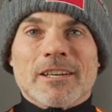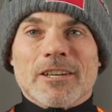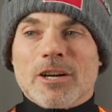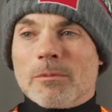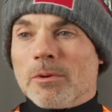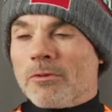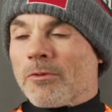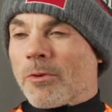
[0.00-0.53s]
You
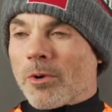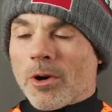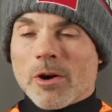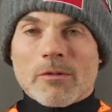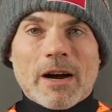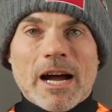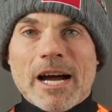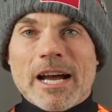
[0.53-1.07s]
know, before
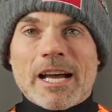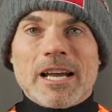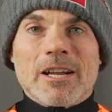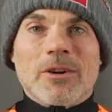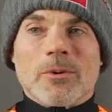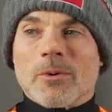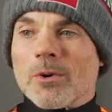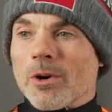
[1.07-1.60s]
a
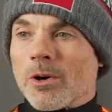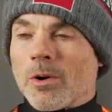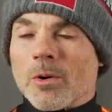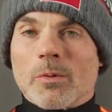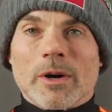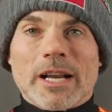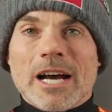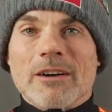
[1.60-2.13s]
ride
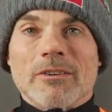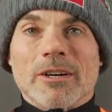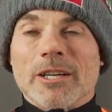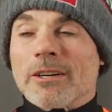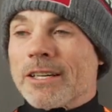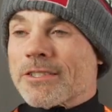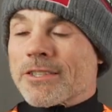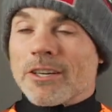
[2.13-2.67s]
or whatever, you
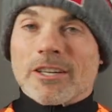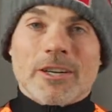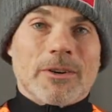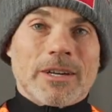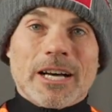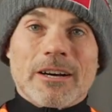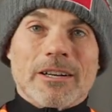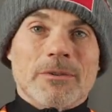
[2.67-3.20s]
know, I started
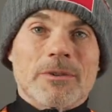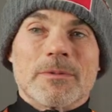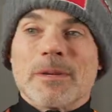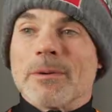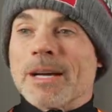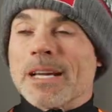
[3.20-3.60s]
going out, and it would be